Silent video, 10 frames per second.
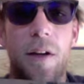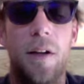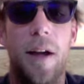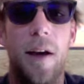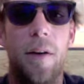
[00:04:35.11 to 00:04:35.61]

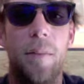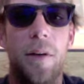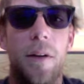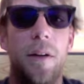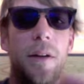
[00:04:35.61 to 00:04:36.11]
now,
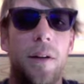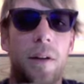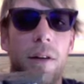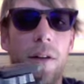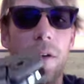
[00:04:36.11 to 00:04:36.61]
but
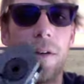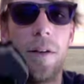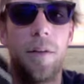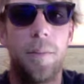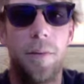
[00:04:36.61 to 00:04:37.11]
the
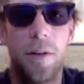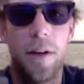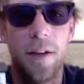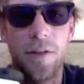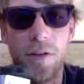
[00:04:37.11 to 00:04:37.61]

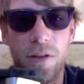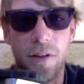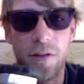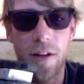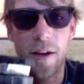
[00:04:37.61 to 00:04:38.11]

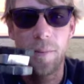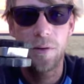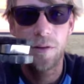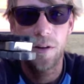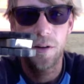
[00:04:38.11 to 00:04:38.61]
SnG slab
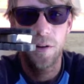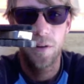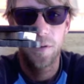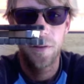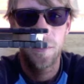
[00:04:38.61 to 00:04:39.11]
is thinner.
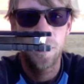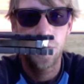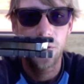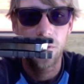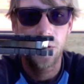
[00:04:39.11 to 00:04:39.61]

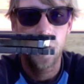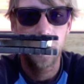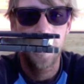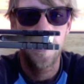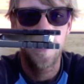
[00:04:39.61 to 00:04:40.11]
So I
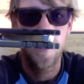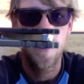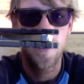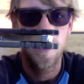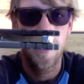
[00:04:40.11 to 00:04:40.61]
don't know if you can
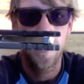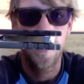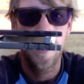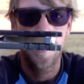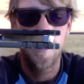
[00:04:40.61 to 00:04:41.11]
see that or
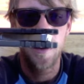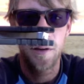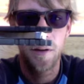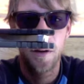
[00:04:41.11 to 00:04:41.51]
not, but